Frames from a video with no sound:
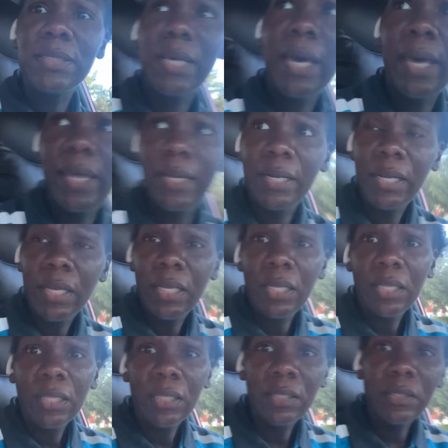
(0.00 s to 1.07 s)
that?
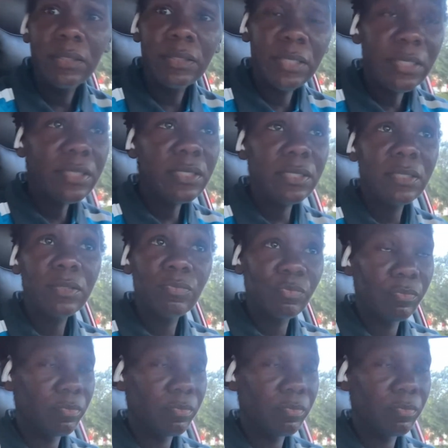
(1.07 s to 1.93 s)
This is,